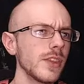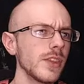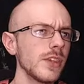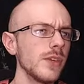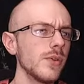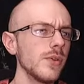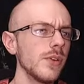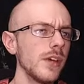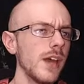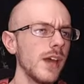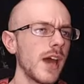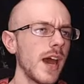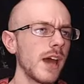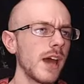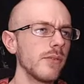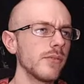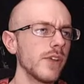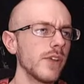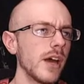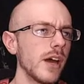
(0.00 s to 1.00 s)
You can
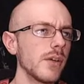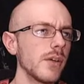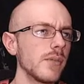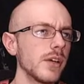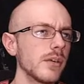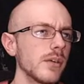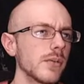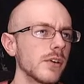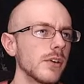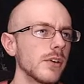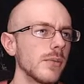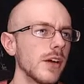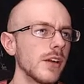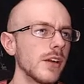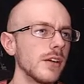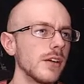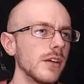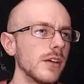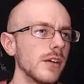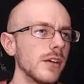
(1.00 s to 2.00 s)
have that. We ain't worried about
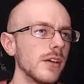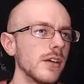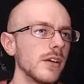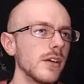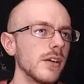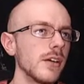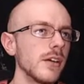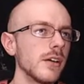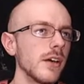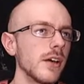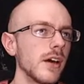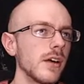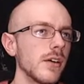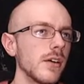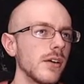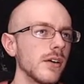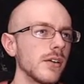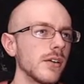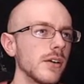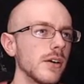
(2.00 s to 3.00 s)
it at
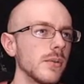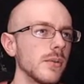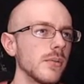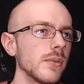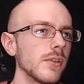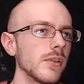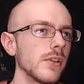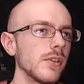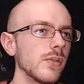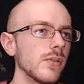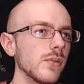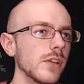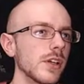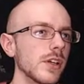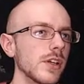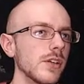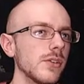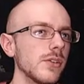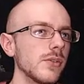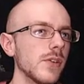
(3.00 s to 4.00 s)
all. Um, what are you
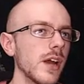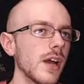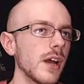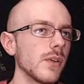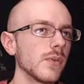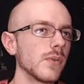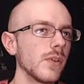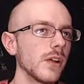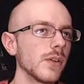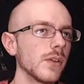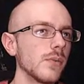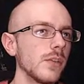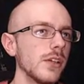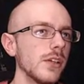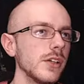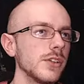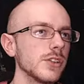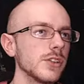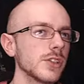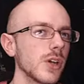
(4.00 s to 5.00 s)
gonna do now? Like
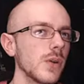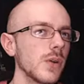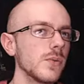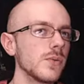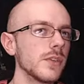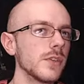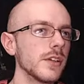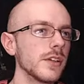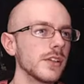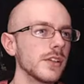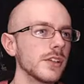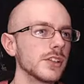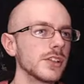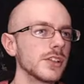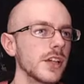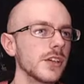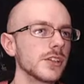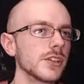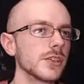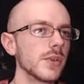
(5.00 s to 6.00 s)
we just own this
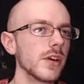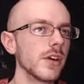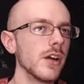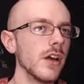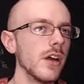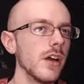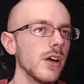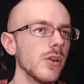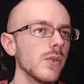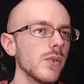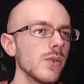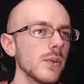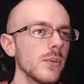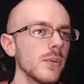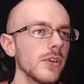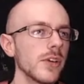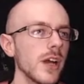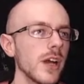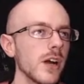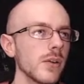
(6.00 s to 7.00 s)
center square. Who are we
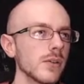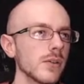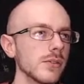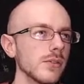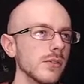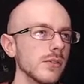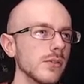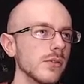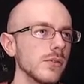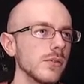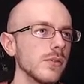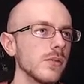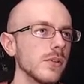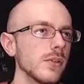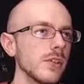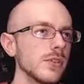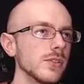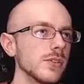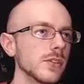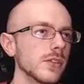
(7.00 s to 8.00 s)
pulling out? Who, who are we
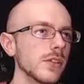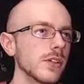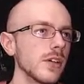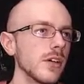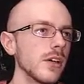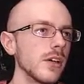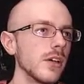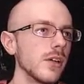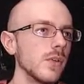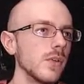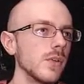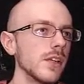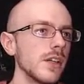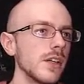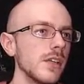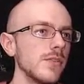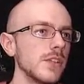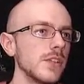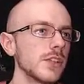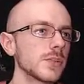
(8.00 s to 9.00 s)
using? We can
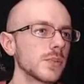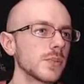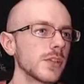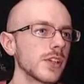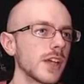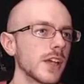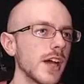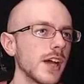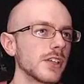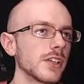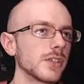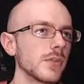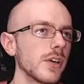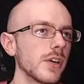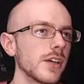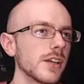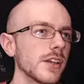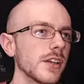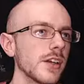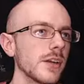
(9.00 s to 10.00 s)
even just put the
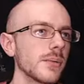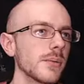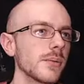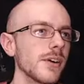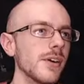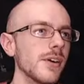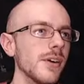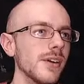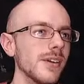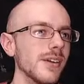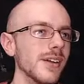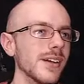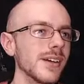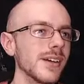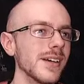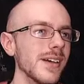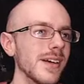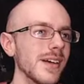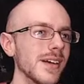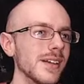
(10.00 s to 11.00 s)
cassowary there, bro.
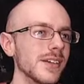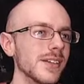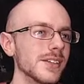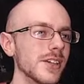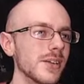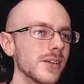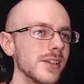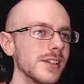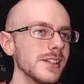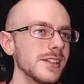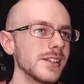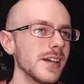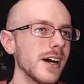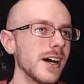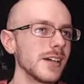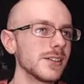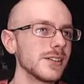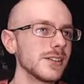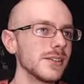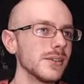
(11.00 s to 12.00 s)
Like, there's no reason
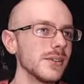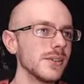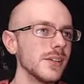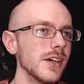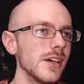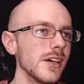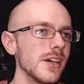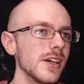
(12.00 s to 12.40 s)
not to.